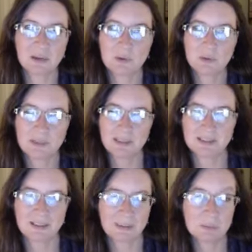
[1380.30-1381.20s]
want me to
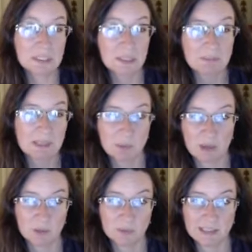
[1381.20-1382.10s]
tell them something
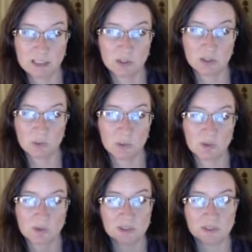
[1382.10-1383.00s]
about a relationship,
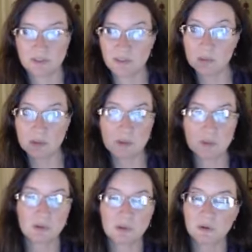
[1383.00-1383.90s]
whether it's a family
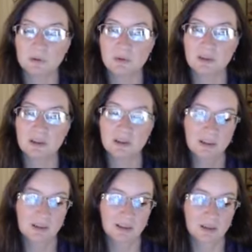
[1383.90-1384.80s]
member or
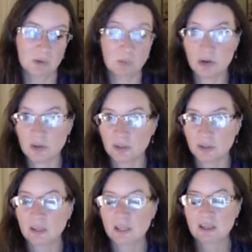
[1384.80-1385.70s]
a
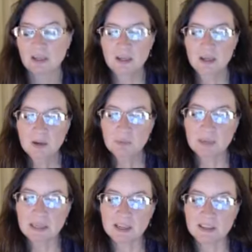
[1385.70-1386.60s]
partner.
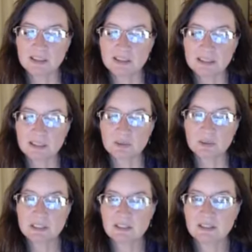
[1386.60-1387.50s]
But I
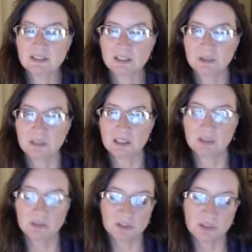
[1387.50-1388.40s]
recently did a reading
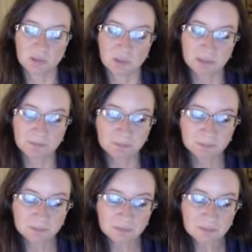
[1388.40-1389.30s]
for someone
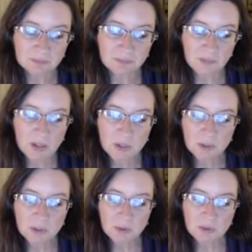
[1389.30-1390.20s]

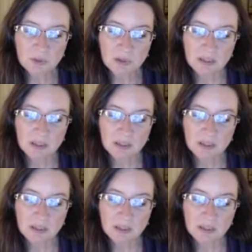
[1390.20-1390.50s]
who